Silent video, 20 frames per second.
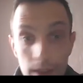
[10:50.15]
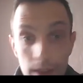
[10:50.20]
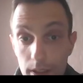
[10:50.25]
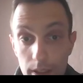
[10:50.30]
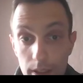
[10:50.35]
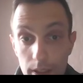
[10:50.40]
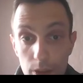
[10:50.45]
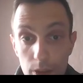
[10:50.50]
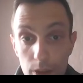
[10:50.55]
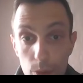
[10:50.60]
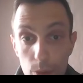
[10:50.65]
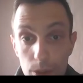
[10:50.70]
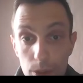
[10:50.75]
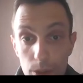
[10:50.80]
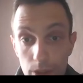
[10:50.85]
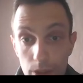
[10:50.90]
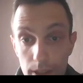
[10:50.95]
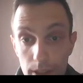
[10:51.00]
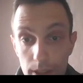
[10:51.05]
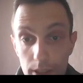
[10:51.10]
is said to be
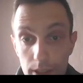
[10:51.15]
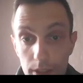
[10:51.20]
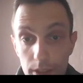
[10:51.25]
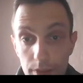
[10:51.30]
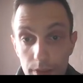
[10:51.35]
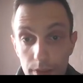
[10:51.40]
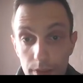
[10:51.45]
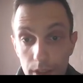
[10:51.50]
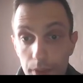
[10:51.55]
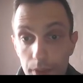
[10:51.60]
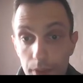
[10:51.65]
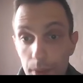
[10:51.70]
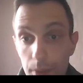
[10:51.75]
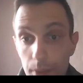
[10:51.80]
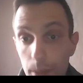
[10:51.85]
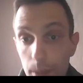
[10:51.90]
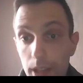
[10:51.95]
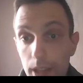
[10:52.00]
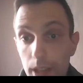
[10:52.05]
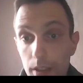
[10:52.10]
transitive if the
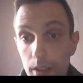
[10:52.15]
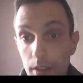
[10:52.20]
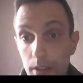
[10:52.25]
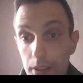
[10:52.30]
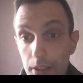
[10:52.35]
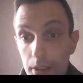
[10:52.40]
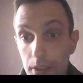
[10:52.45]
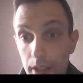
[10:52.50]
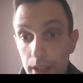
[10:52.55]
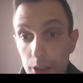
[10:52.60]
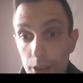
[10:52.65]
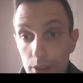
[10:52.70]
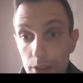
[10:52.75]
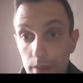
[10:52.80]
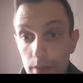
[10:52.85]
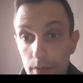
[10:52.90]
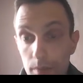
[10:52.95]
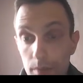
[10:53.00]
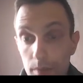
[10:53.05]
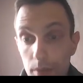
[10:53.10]
binary
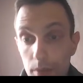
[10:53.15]
relation